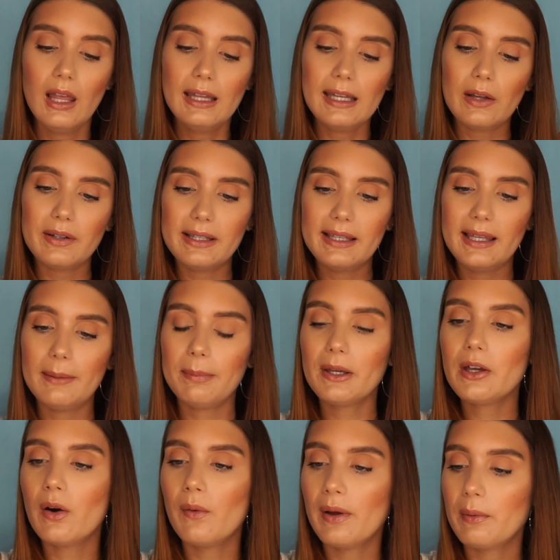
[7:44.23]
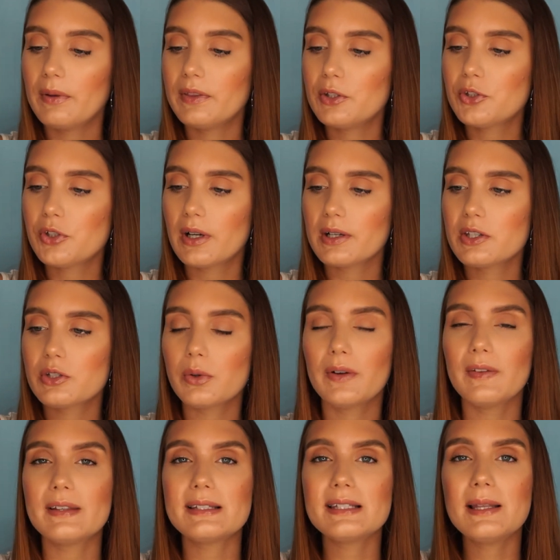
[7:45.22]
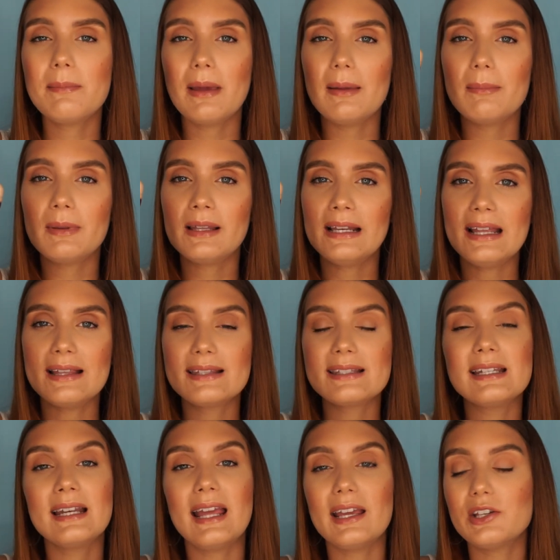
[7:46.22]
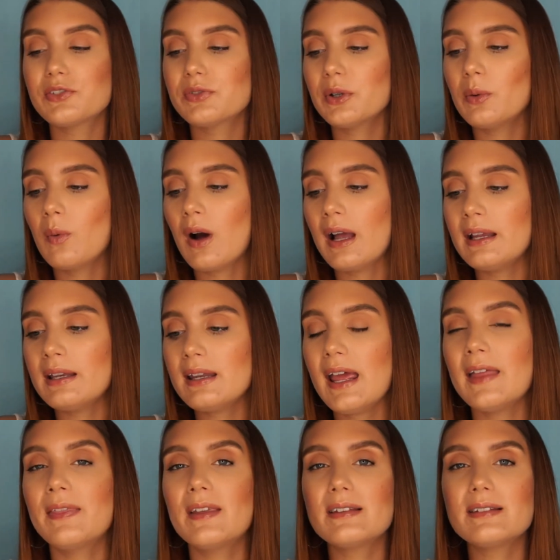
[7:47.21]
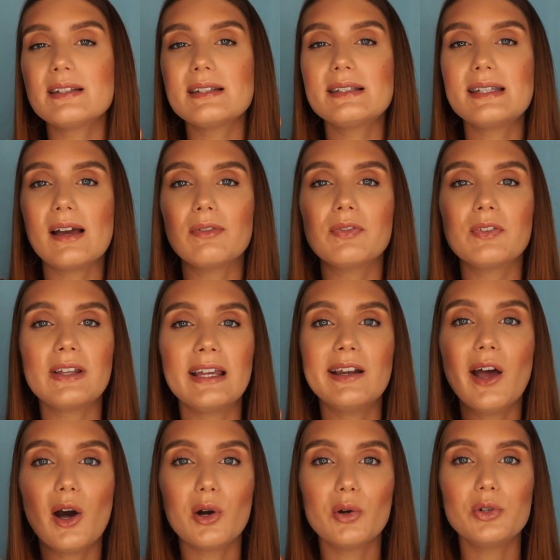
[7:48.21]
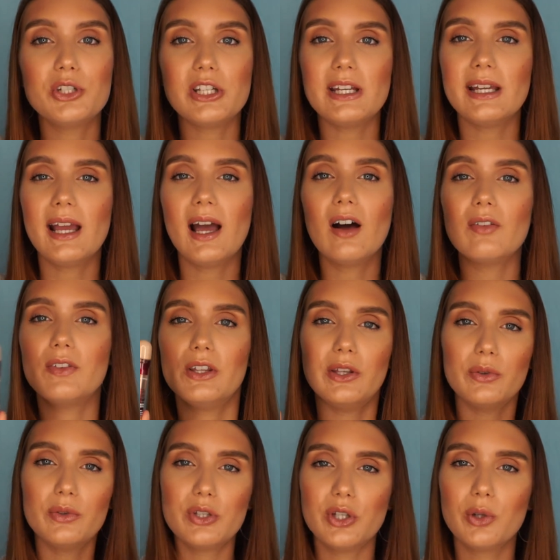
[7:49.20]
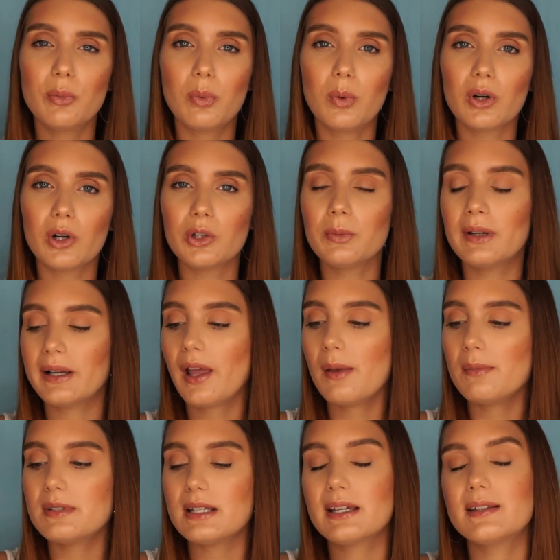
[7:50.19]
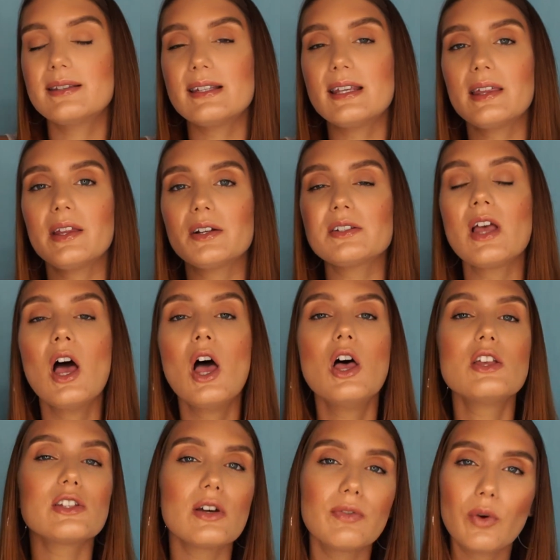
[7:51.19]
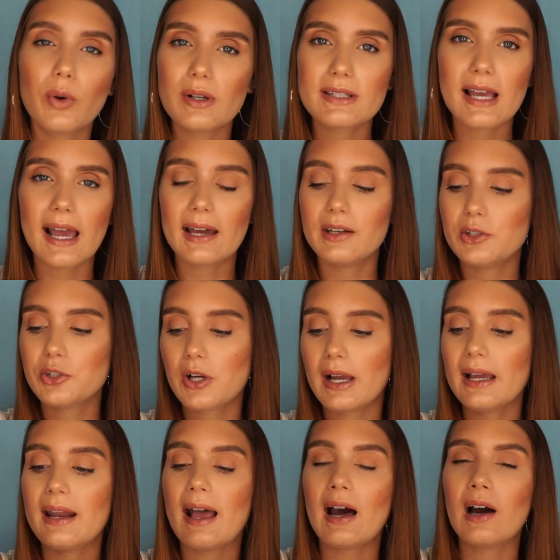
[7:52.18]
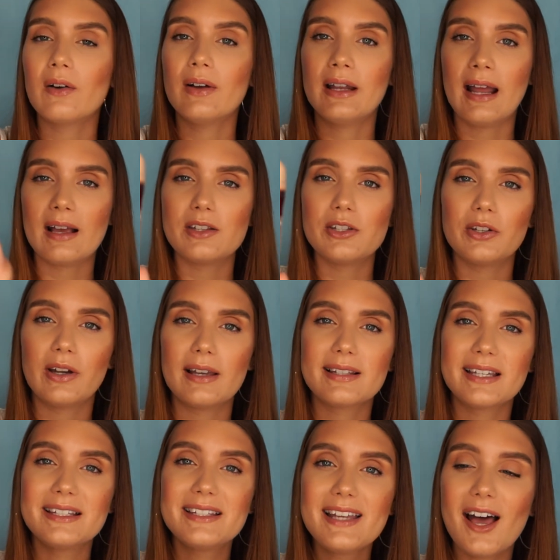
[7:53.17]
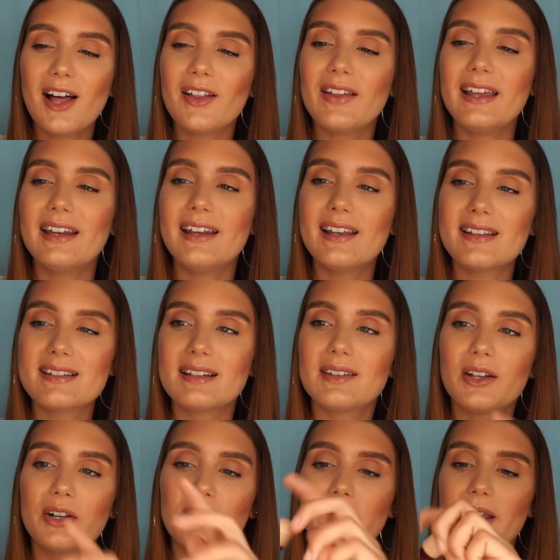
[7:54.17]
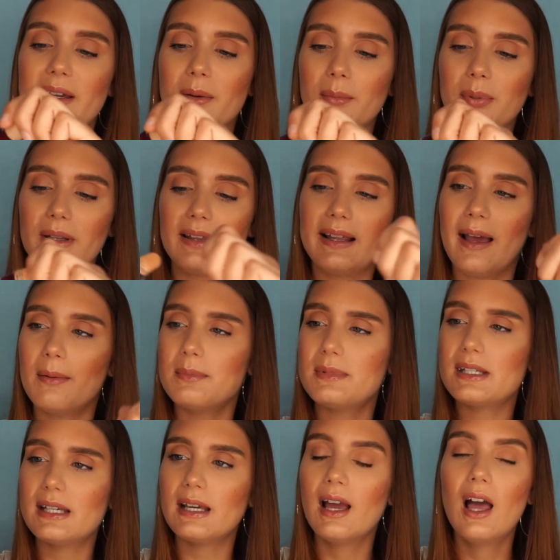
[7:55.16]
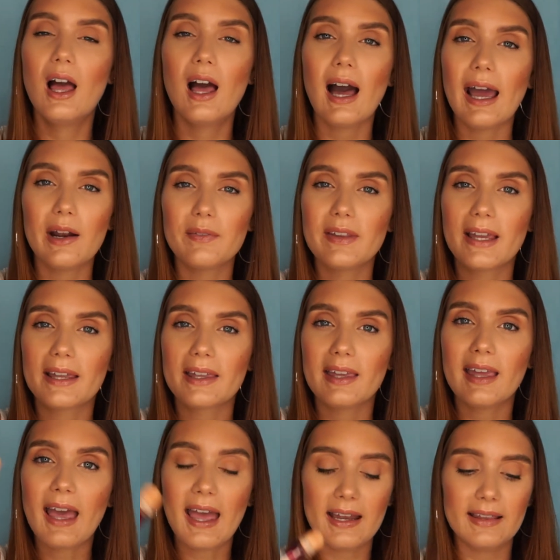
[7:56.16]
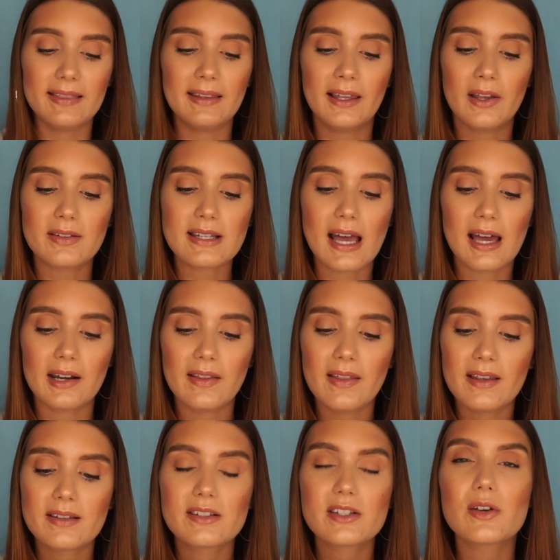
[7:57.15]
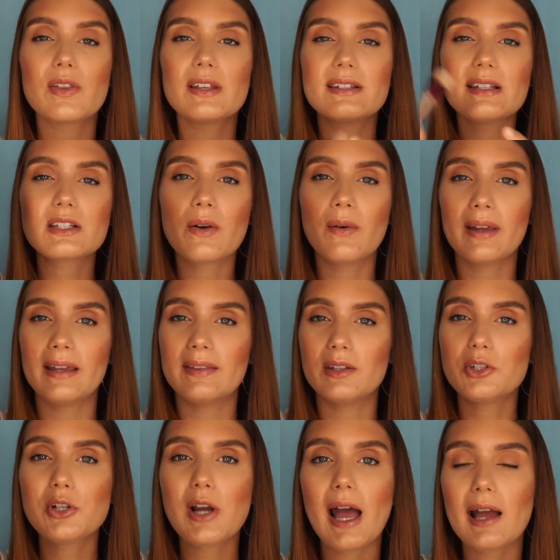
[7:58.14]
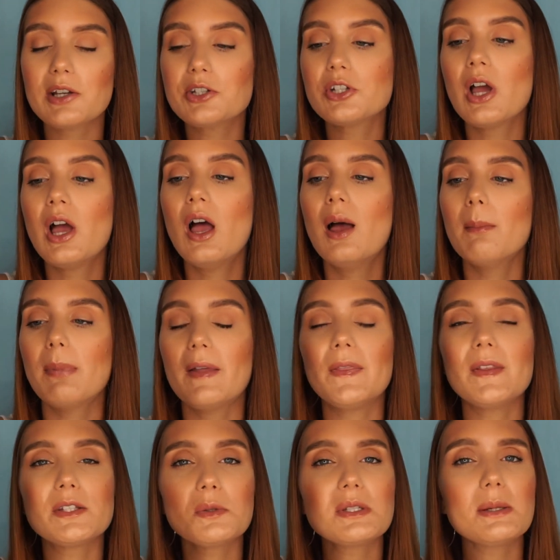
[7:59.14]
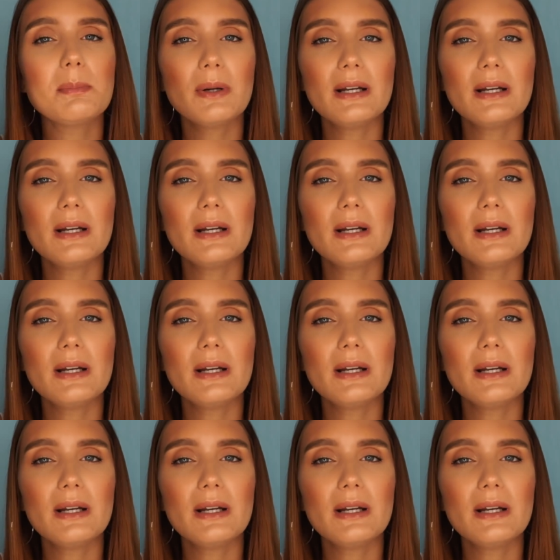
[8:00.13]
Now to keep it going with the drugstore, this is the Maybelline Instant Age Rewind, and this is definitely an OG of the YouTube world when it comes to concealers. So of course I had to try it out, and as you guys can tell, it is literally completely empty. I don't think I can get anything else out of this, so this is going in the trash. But this was a